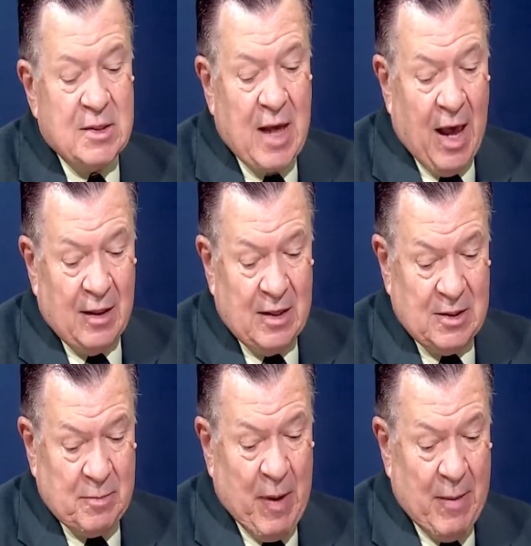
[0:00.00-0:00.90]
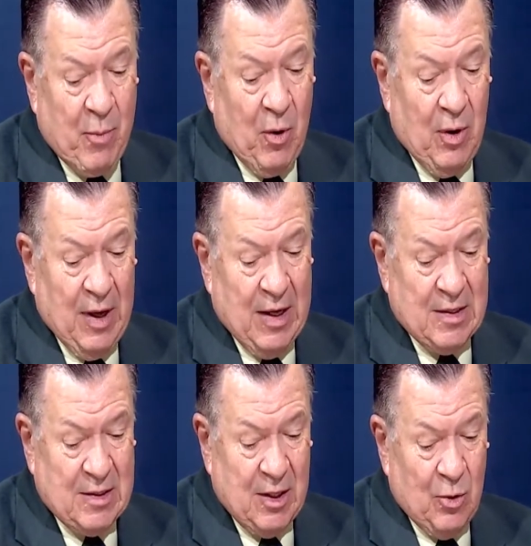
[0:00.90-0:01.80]
Scotland's People
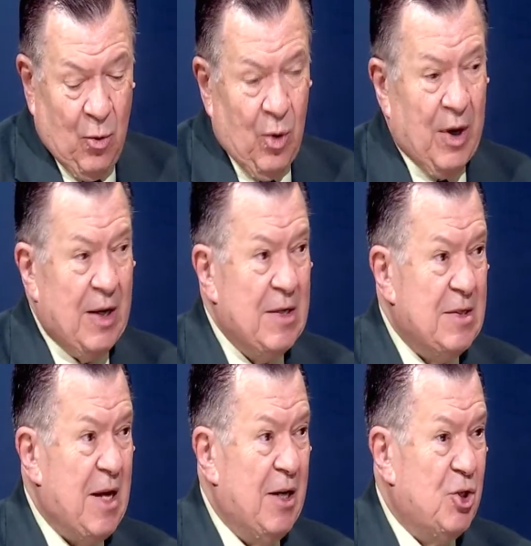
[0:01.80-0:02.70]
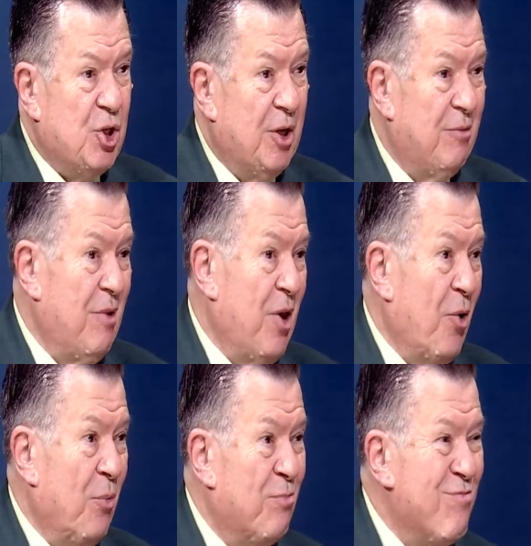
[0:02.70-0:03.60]
is an
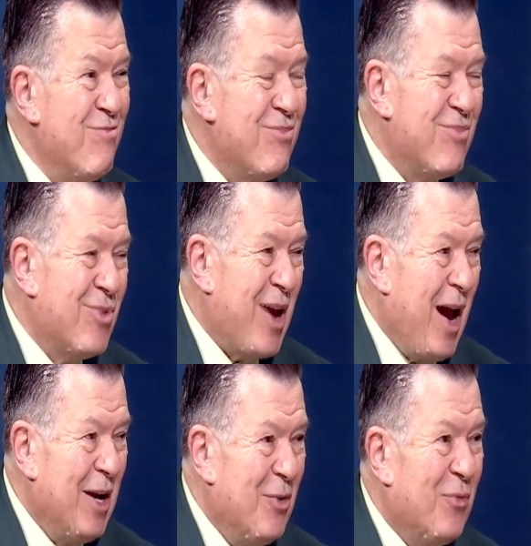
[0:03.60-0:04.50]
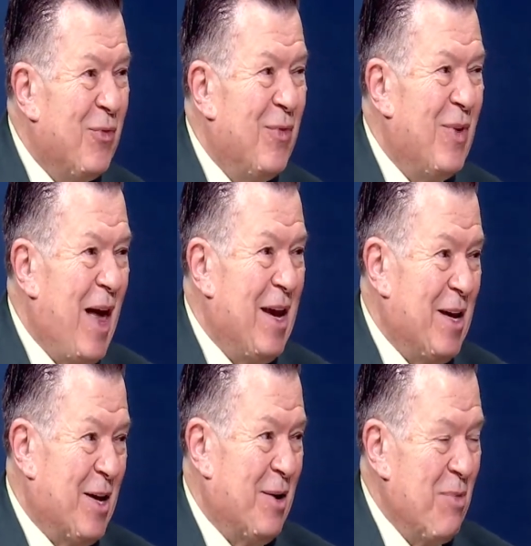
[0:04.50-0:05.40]
organization, kind of
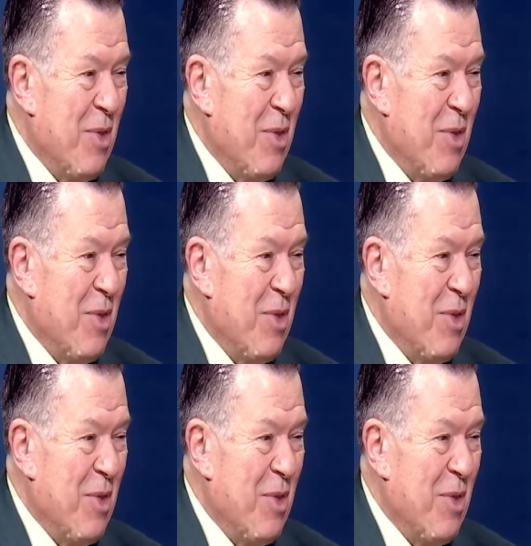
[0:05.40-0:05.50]
like